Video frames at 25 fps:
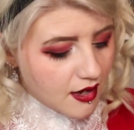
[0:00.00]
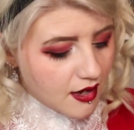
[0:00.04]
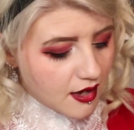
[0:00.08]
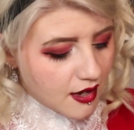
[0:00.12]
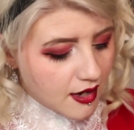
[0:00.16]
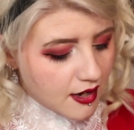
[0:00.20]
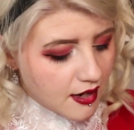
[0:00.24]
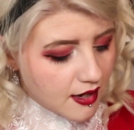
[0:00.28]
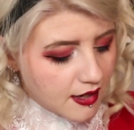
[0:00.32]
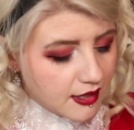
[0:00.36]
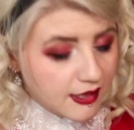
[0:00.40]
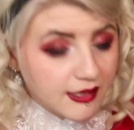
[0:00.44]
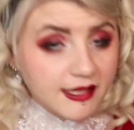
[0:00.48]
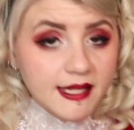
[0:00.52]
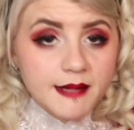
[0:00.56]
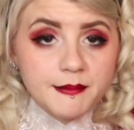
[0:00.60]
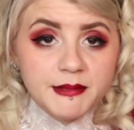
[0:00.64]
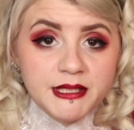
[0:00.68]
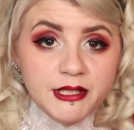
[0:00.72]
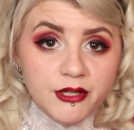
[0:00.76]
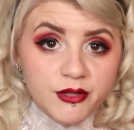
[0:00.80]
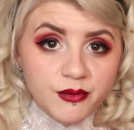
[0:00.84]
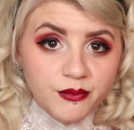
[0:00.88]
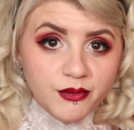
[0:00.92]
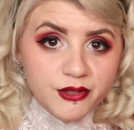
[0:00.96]
Let me
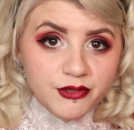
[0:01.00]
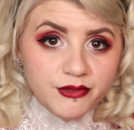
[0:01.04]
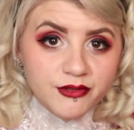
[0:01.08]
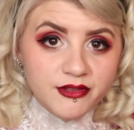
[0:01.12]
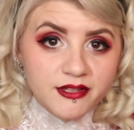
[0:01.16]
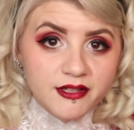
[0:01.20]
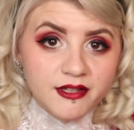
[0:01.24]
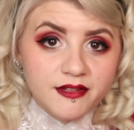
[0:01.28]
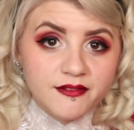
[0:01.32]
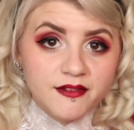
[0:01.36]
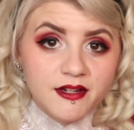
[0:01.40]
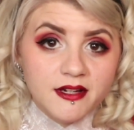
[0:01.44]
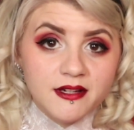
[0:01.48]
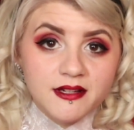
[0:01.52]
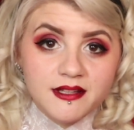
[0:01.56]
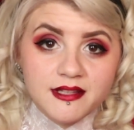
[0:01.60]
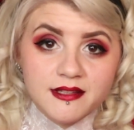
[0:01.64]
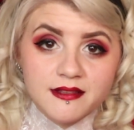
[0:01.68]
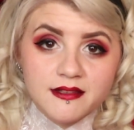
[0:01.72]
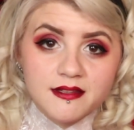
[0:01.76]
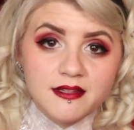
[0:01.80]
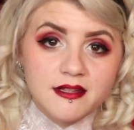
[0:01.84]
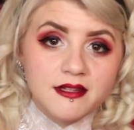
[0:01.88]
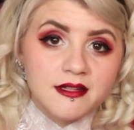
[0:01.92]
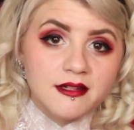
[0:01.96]
know what you think of that
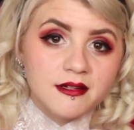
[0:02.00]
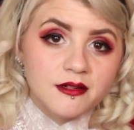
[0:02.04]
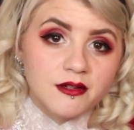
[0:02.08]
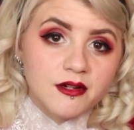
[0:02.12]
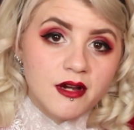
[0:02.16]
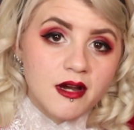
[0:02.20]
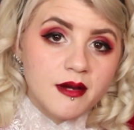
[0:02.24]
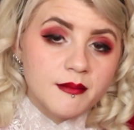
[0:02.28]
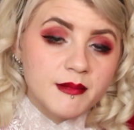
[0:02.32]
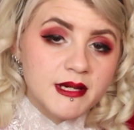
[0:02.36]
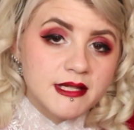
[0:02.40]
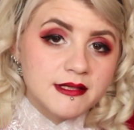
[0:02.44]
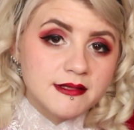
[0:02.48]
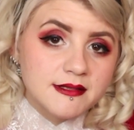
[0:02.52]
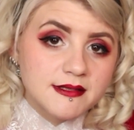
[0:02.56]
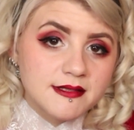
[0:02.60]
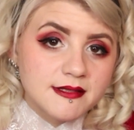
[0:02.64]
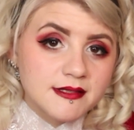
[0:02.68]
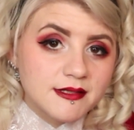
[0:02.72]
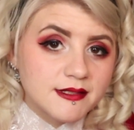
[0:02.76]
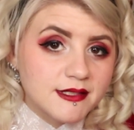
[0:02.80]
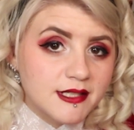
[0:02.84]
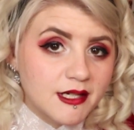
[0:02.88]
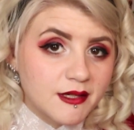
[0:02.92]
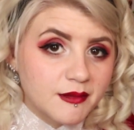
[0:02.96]
in the comments
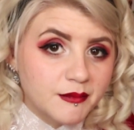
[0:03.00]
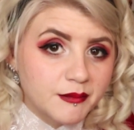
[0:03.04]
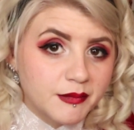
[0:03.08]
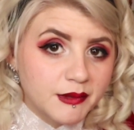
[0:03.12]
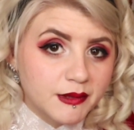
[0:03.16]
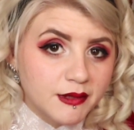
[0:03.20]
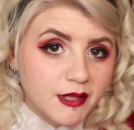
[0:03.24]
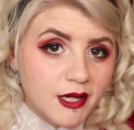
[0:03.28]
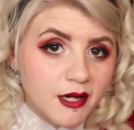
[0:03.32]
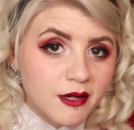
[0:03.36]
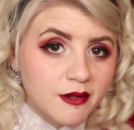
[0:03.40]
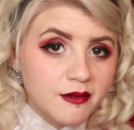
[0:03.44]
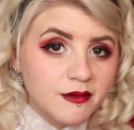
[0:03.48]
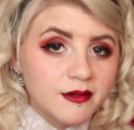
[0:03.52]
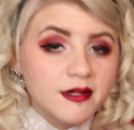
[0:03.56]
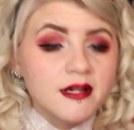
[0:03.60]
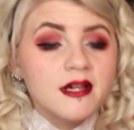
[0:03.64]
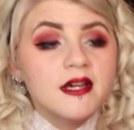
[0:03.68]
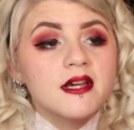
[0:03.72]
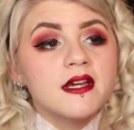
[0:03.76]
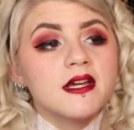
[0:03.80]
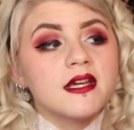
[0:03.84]
down below.